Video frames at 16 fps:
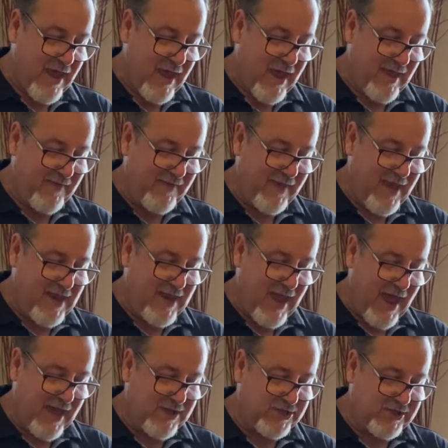is then
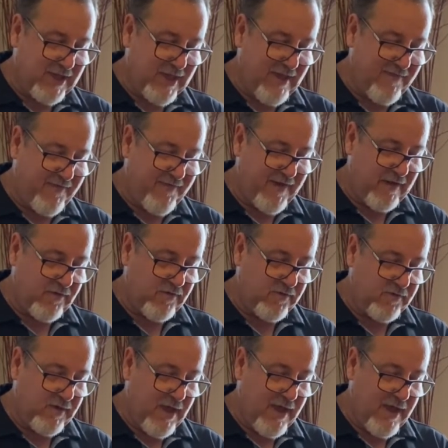actually fill